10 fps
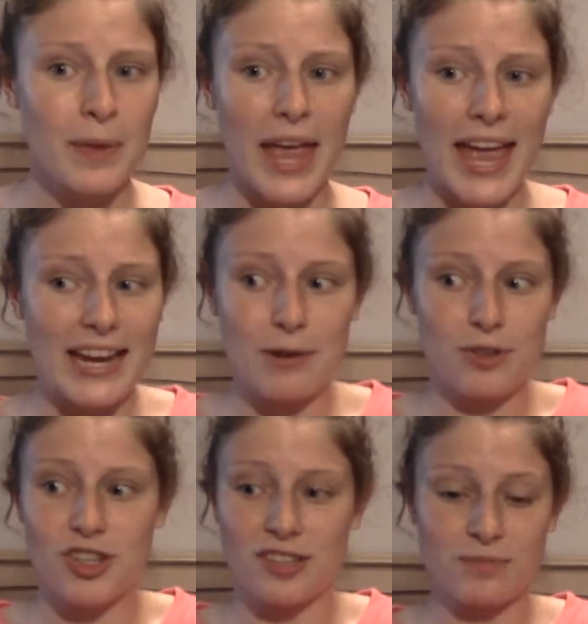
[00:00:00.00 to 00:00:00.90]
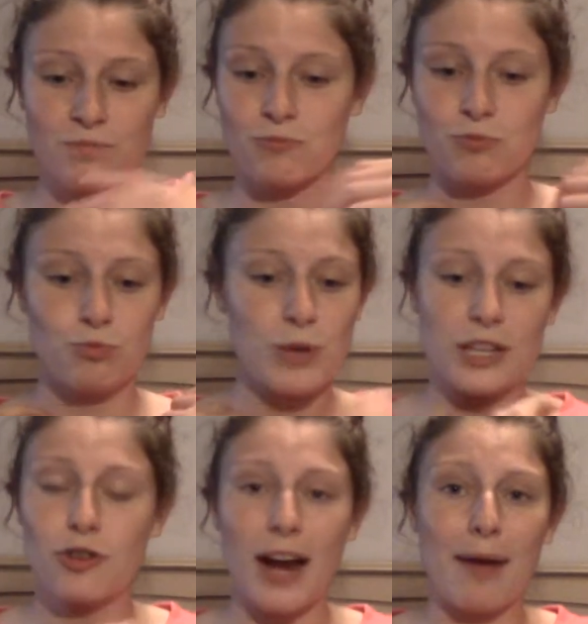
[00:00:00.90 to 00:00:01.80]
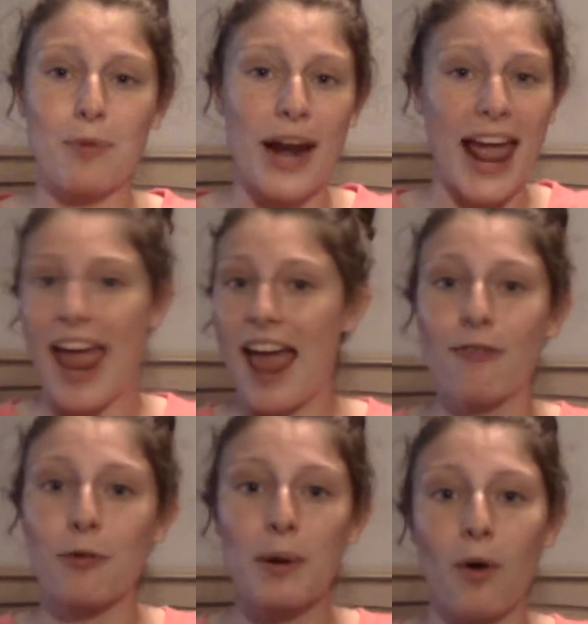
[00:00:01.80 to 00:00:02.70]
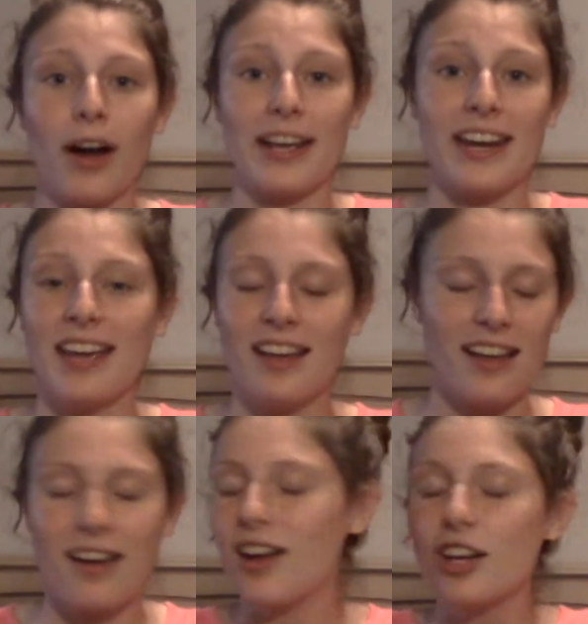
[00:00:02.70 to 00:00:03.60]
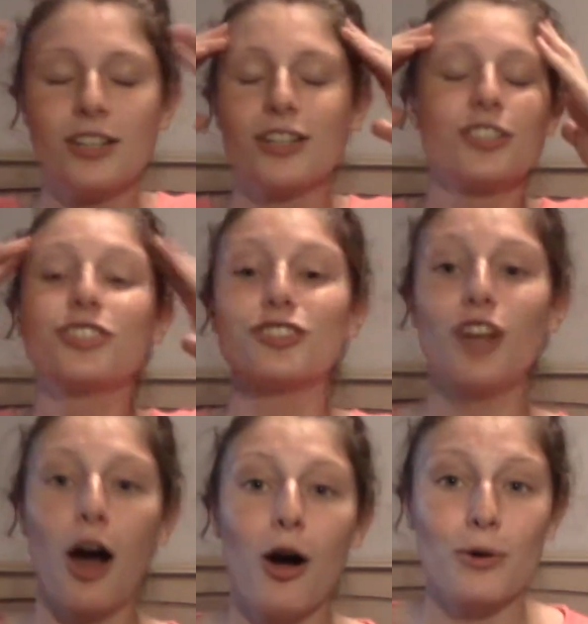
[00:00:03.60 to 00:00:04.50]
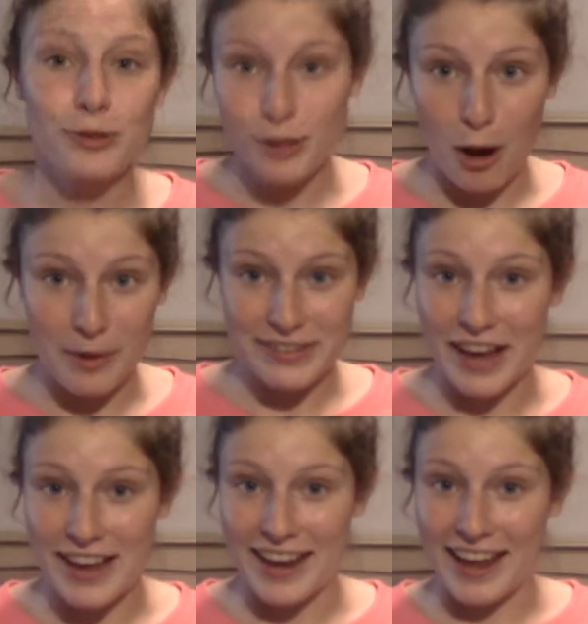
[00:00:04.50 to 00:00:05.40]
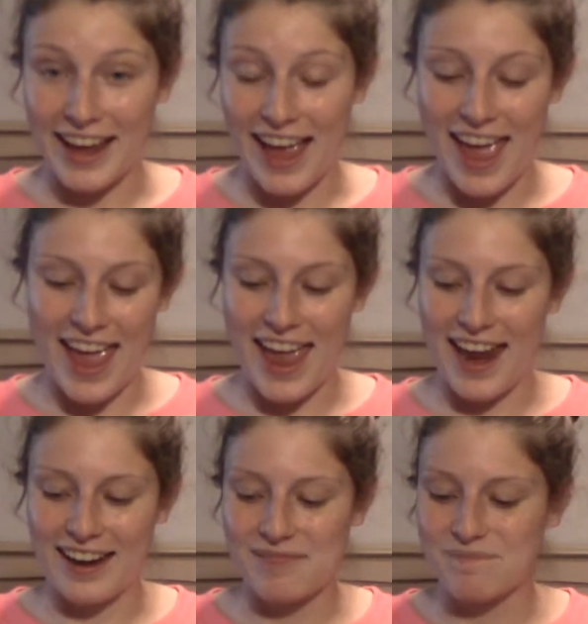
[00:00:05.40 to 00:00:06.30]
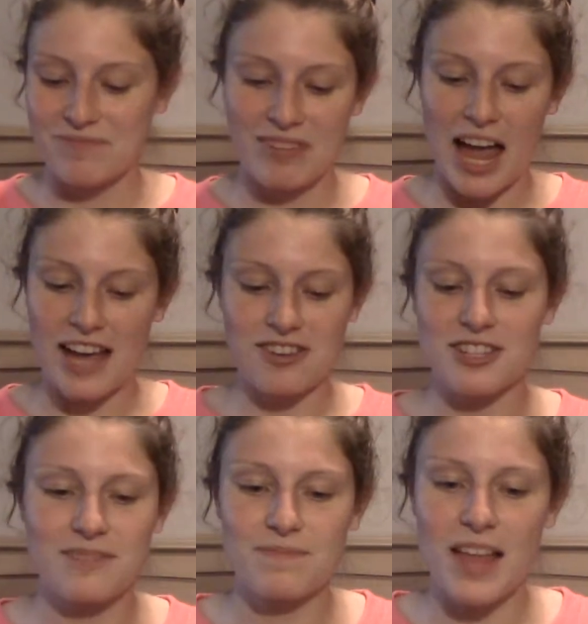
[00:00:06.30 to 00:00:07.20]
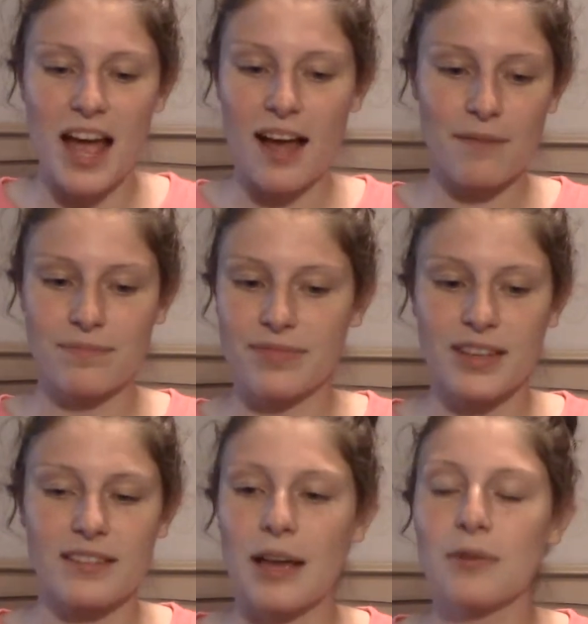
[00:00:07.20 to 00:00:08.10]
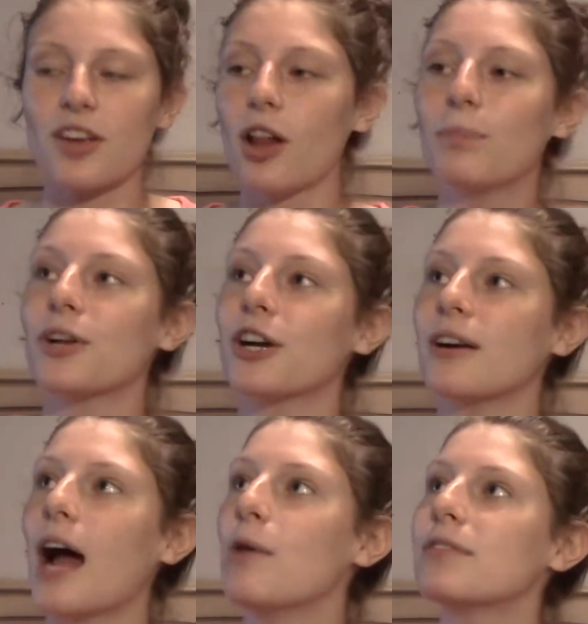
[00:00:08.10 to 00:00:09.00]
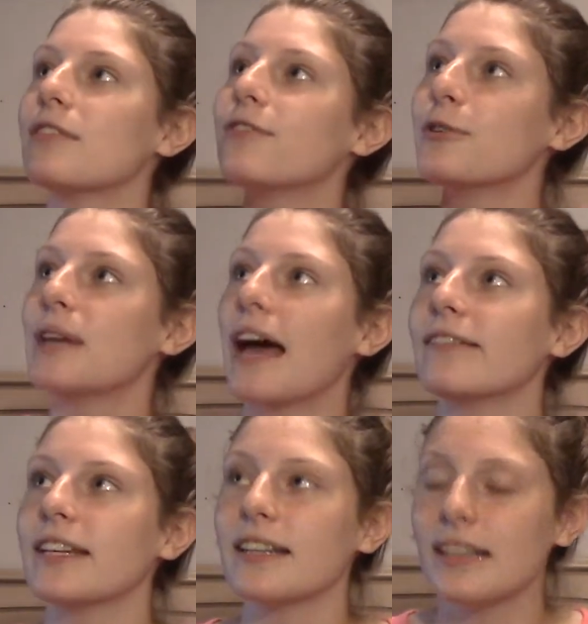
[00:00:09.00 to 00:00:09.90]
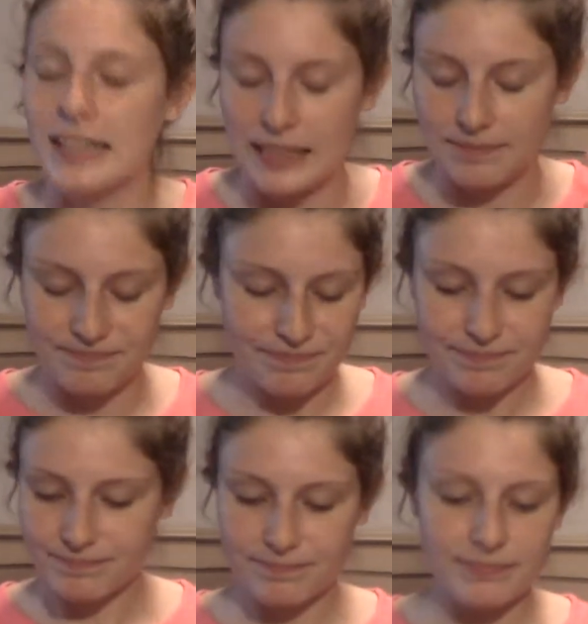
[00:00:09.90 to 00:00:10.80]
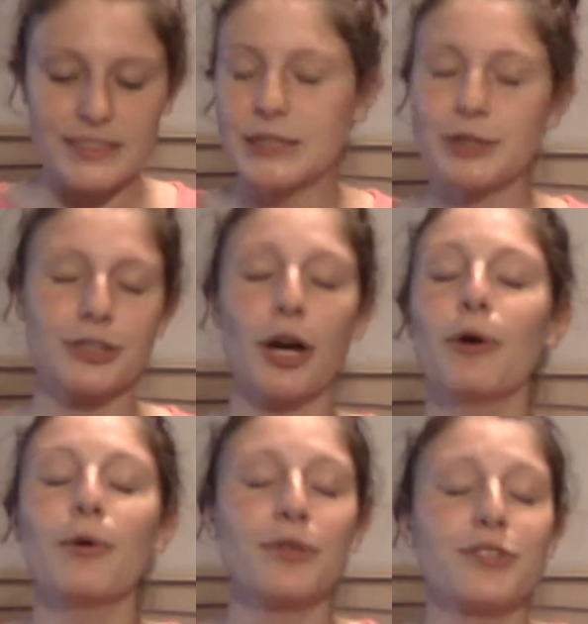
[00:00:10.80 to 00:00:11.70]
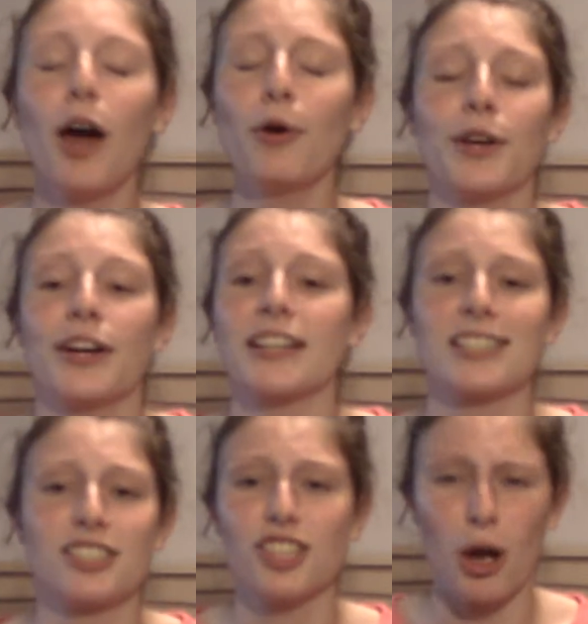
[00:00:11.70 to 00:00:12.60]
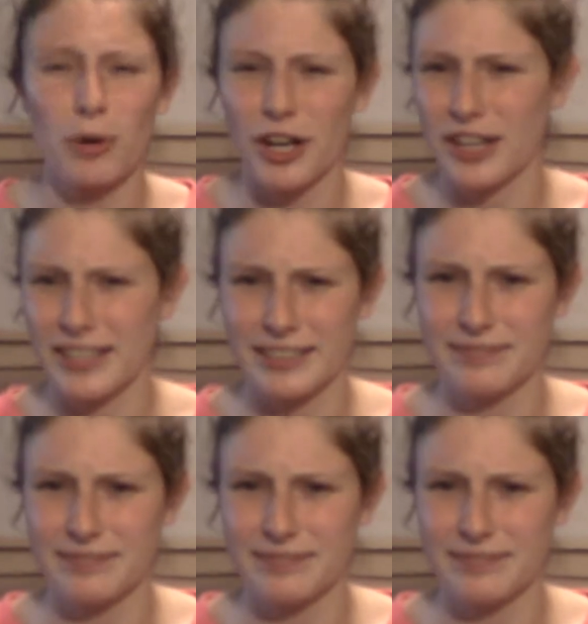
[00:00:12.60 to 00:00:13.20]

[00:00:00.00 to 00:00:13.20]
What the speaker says: And it was just, we could grab whatever we wanted. So exciting. And that was all a blur. I was in food heaven, and so good, so good.